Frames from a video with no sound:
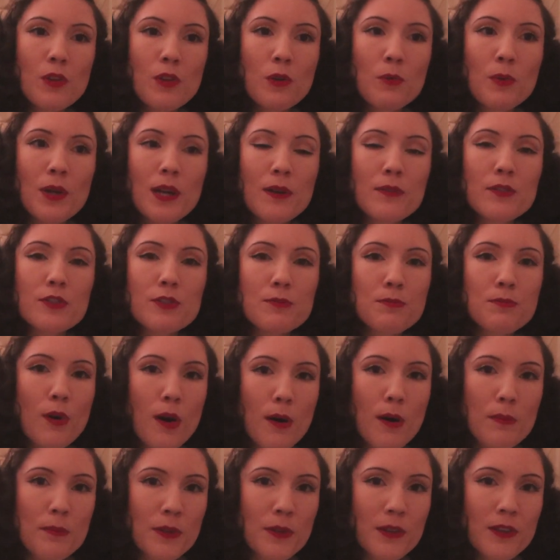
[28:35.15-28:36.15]
whatever's
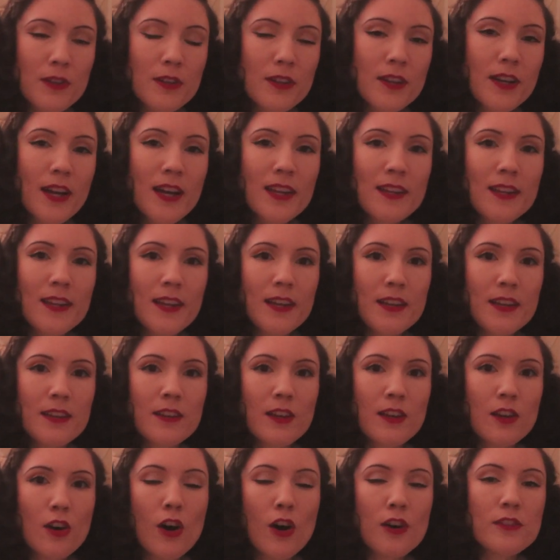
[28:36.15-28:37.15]
popular and like
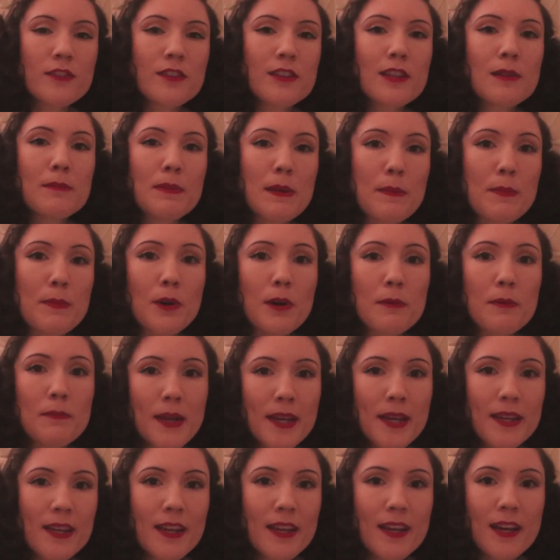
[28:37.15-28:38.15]
the content that people are
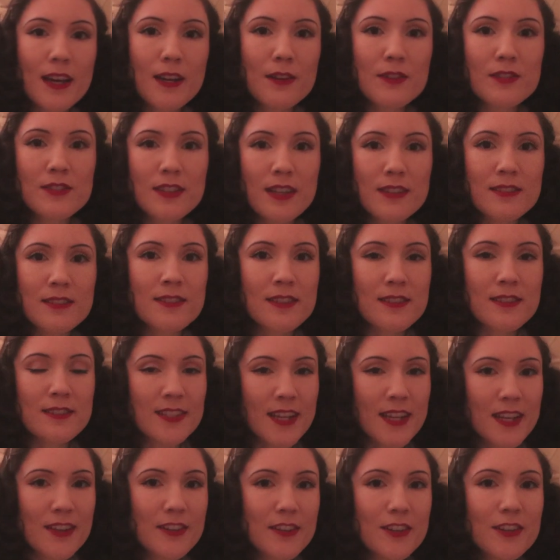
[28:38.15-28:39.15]
making kind of sets the
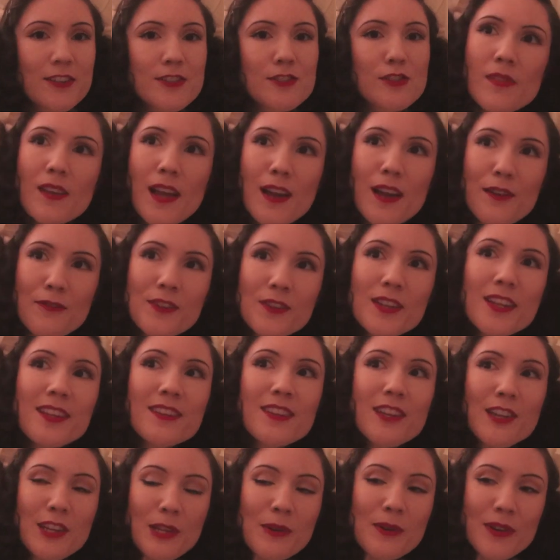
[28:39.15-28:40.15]
standards. I feel like
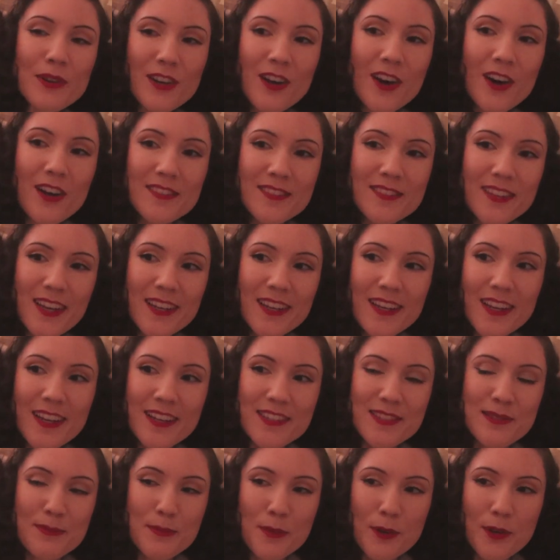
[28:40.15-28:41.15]
the newer content
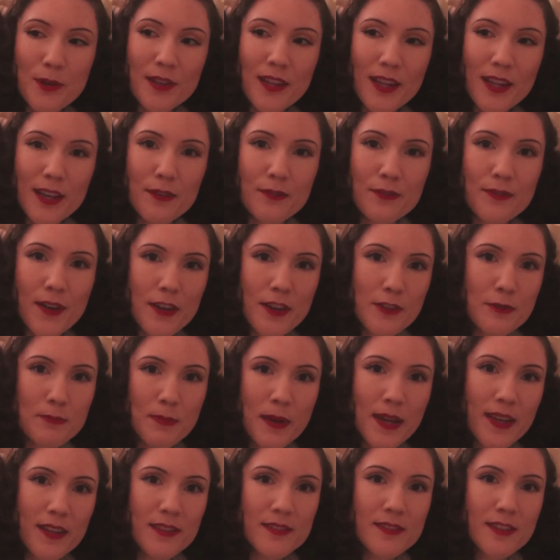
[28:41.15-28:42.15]
is more like fast
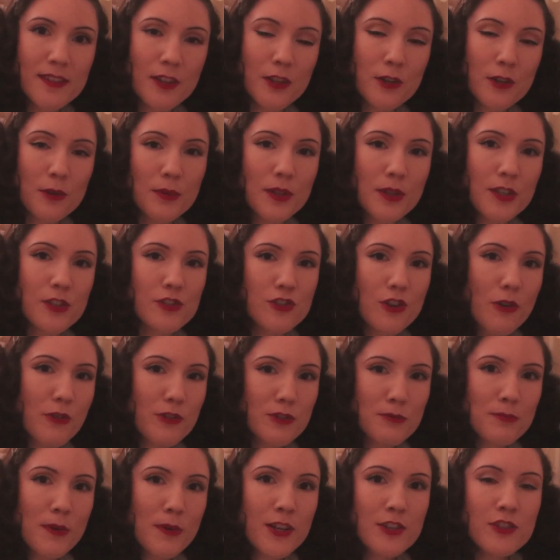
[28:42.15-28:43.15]
paced and you don't really show
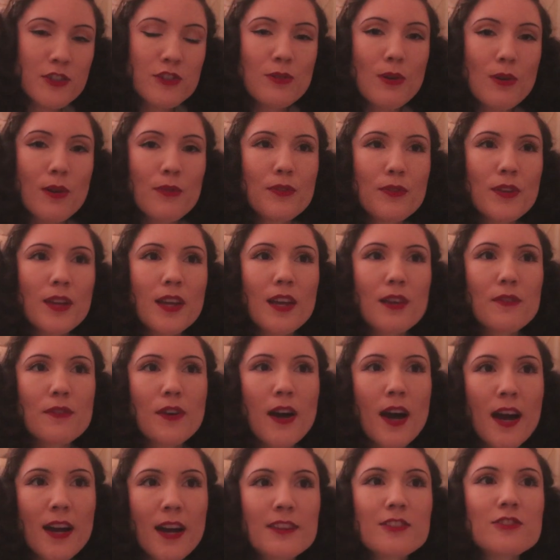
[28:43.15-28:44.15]
as much. So I feel like if
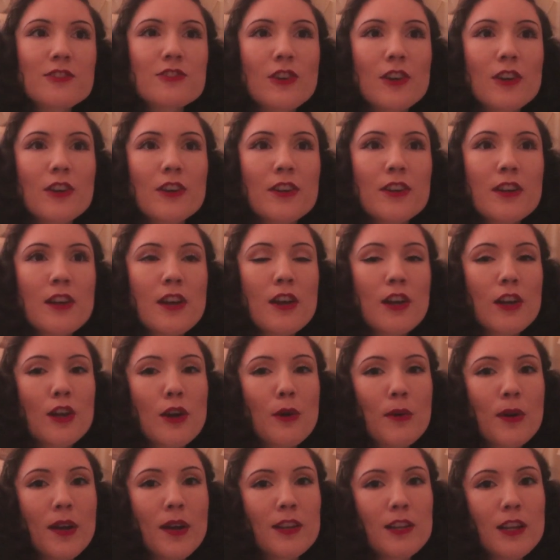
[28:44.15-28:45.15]
I start
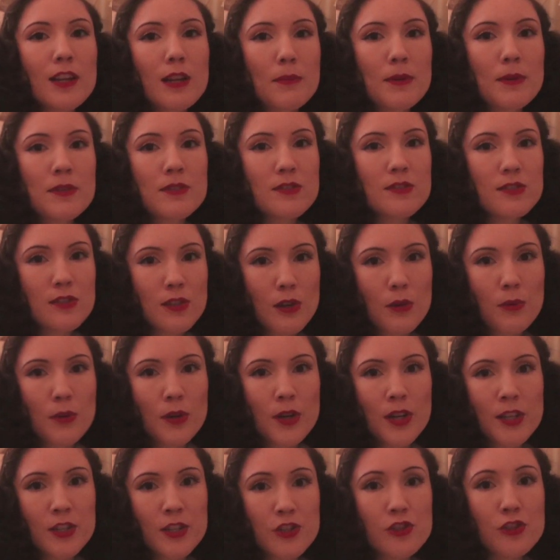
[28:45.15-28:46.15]
going a little bit
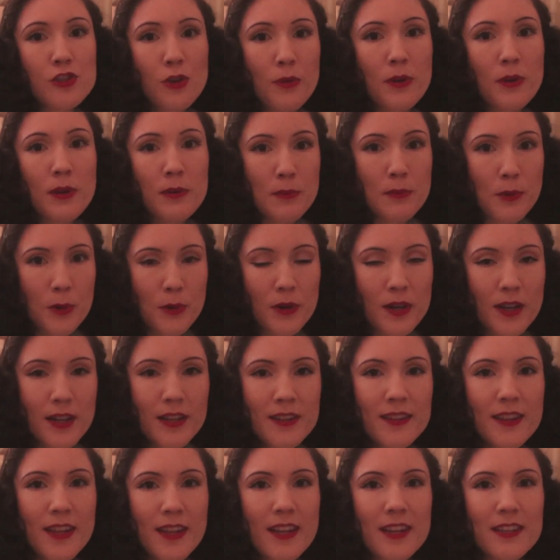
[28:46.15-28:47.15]
slower and showing
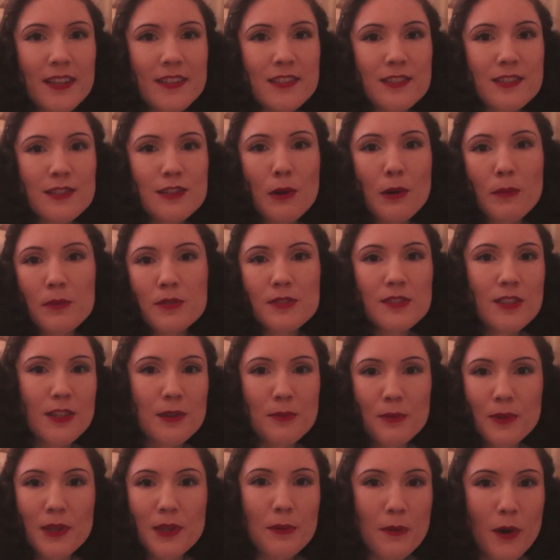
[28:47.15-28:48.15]
more, then no one's
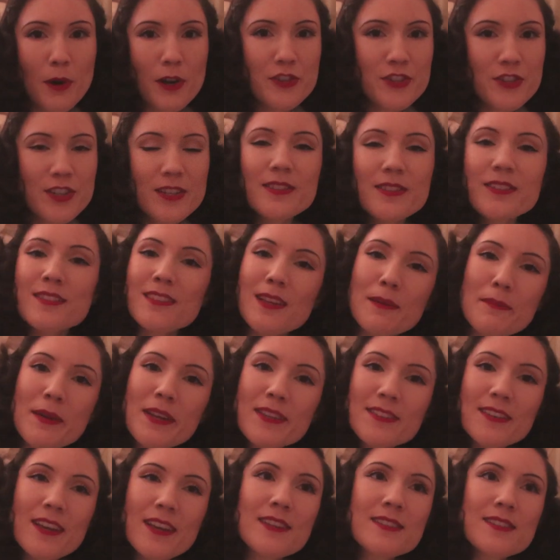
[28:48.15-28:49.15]
gonna really watch it. Does that
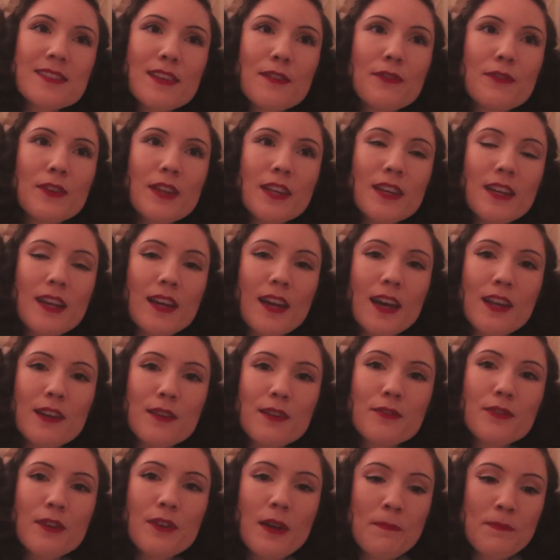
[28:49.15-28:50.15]
make sense? I feel like it kind
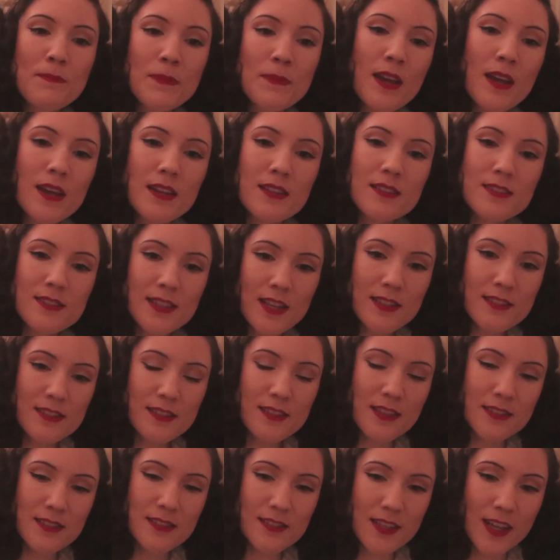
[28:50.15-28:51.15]
of sets
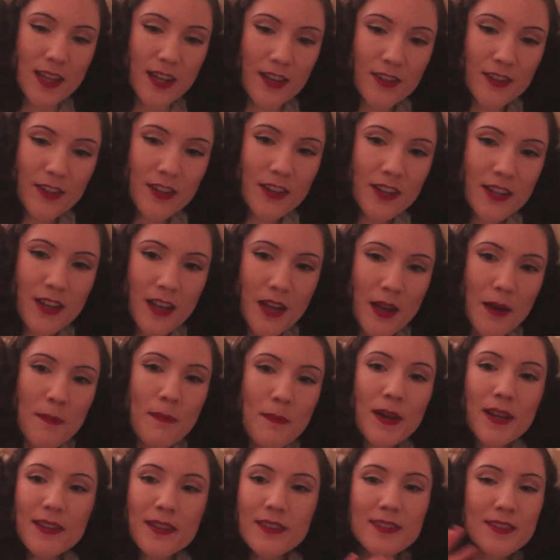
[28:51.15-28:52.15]
that standard.
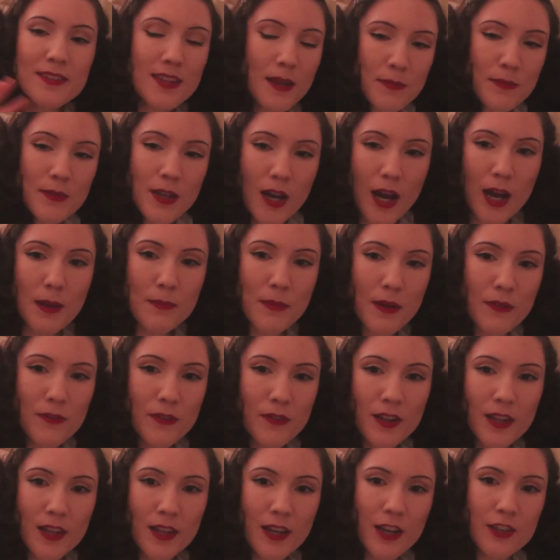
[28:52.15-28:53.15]
But at the same time, I
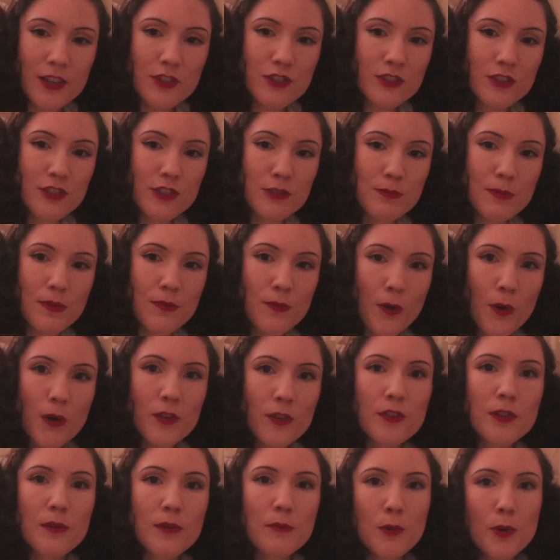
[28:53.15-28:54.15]
feel like I should just be
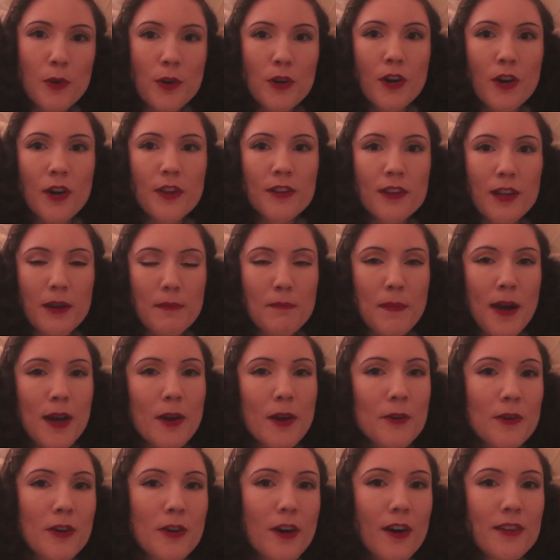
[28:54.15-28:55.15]
focusing more on like my
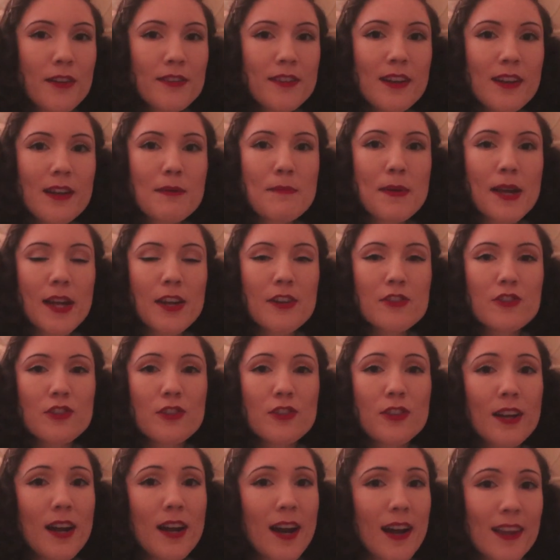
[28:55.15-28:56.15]
own content and making
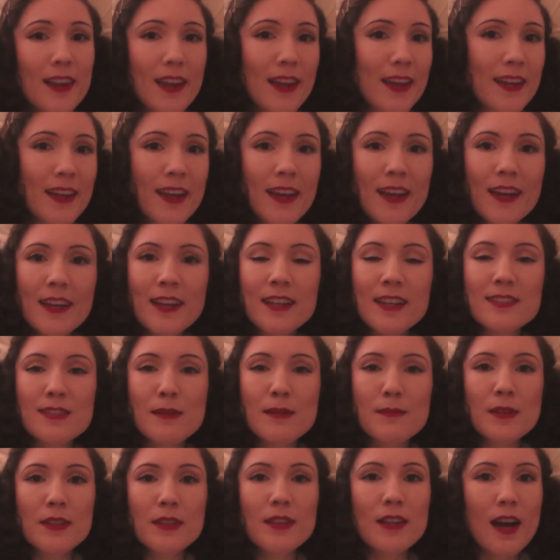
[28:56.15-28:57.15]
sure that I like it and it's
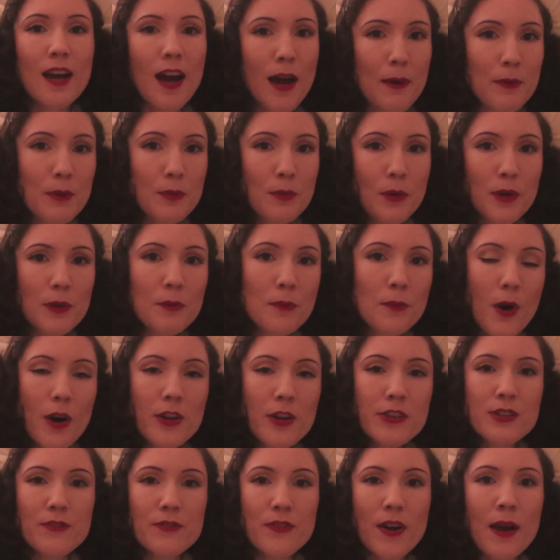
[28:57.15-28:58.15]
something that I would want to
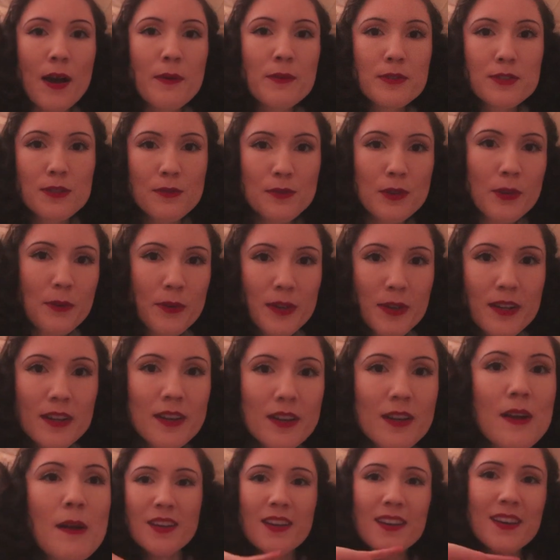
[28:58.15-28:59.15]
watch if I was a viewer.
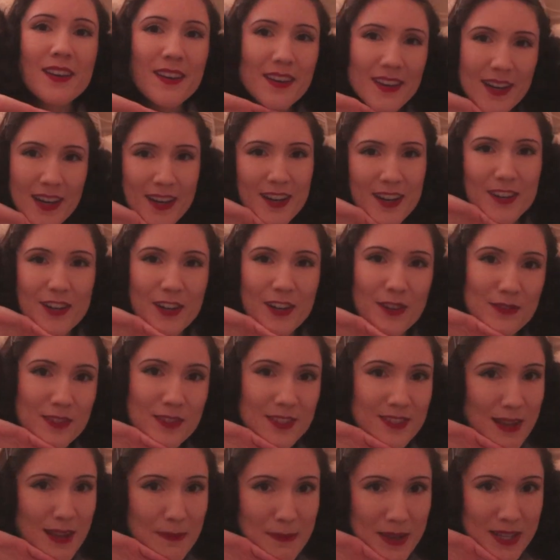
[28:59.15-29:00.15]
I don't know,
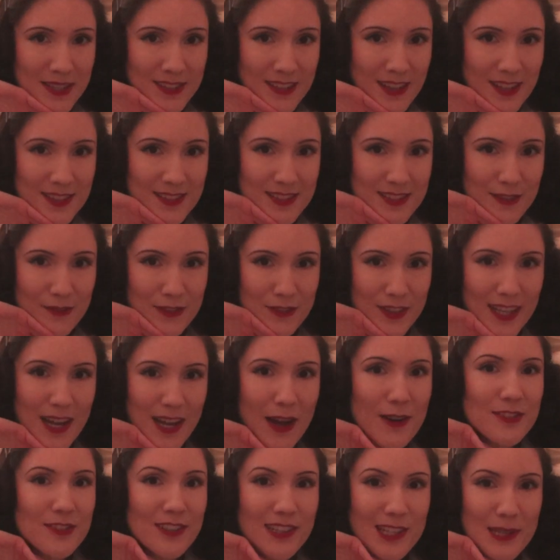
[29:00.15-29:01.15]
does that make sense? I feel like
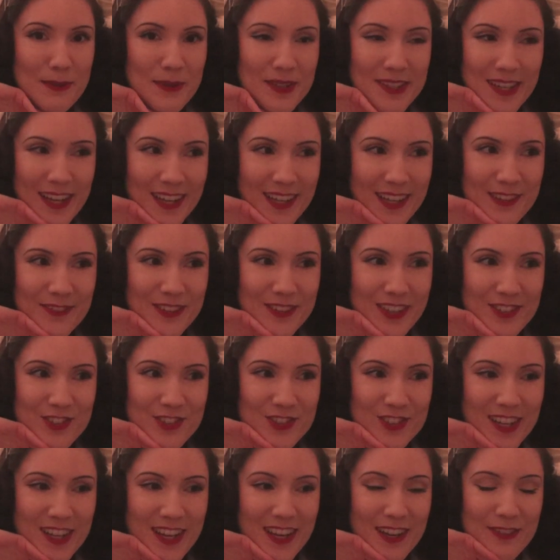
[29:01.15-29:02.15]
I was a little bit negative
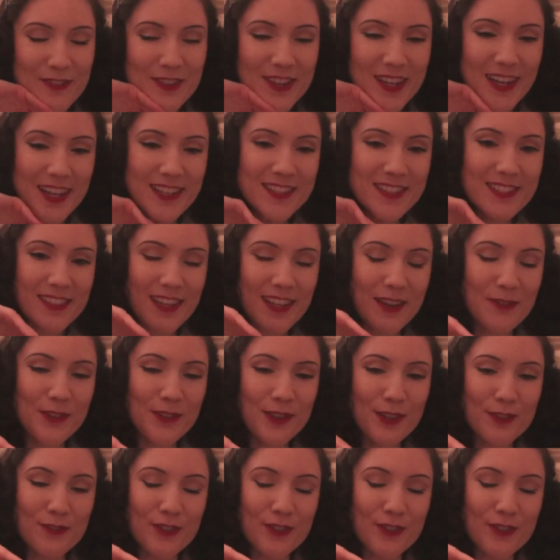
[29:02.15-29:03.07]
yesterday. I feel like I just get really